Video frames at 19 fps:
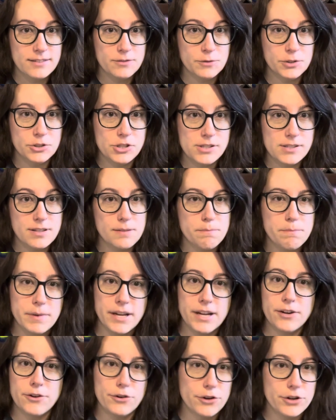which is the
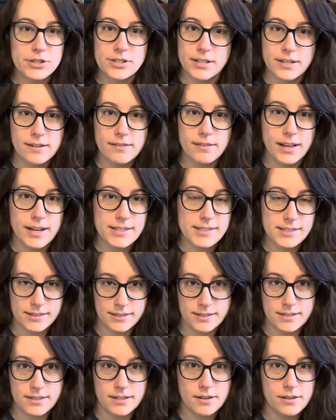big nursing
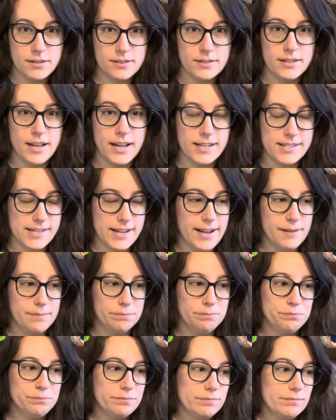license exam,
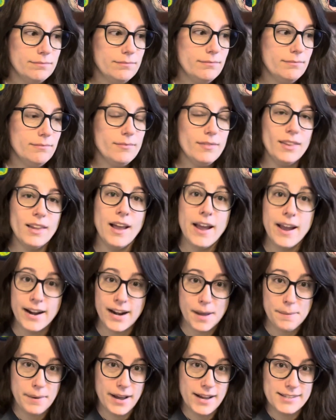and I
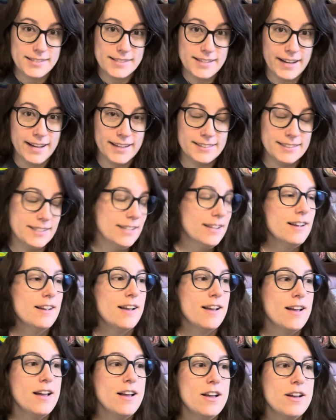passed that.
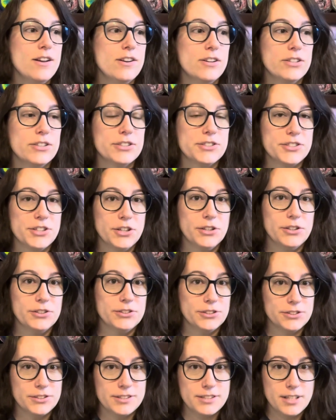So
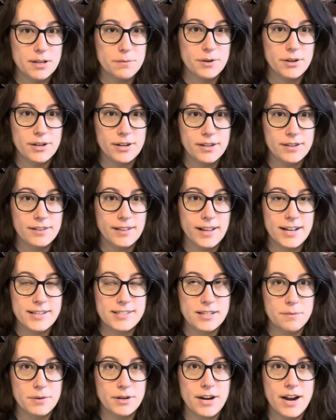during the summer, last
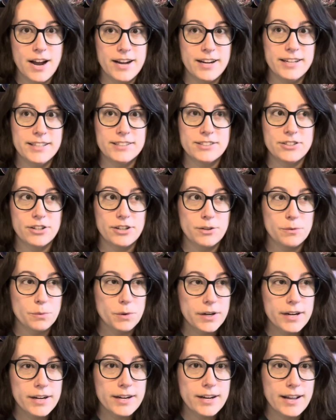summer, I started
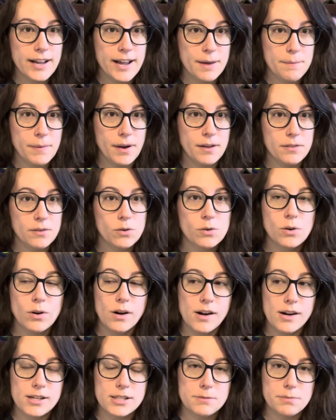working at my local
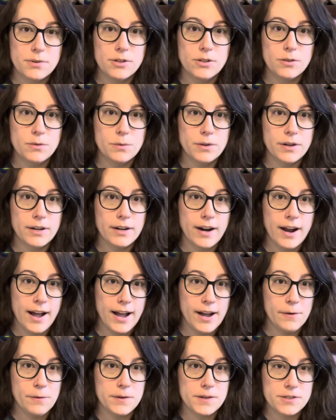hospital where
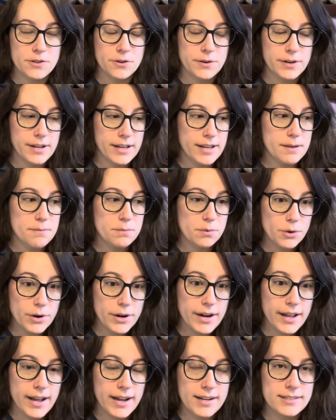I was already employed
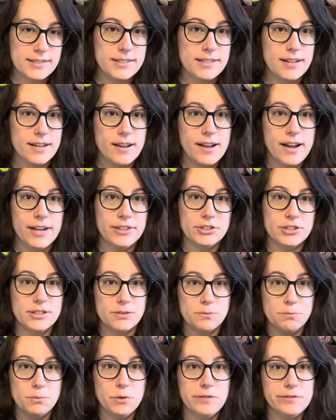at. I just
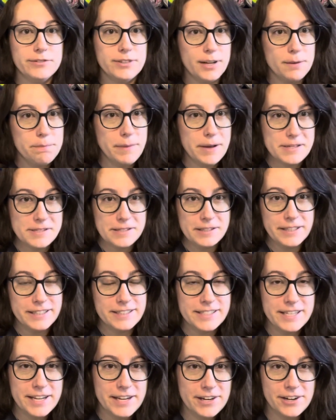moved up basically a
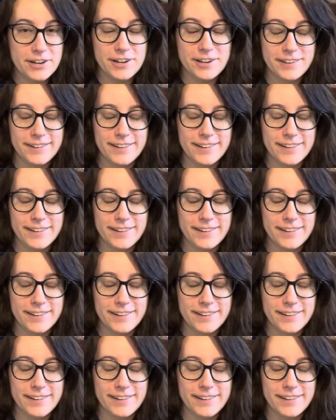tier.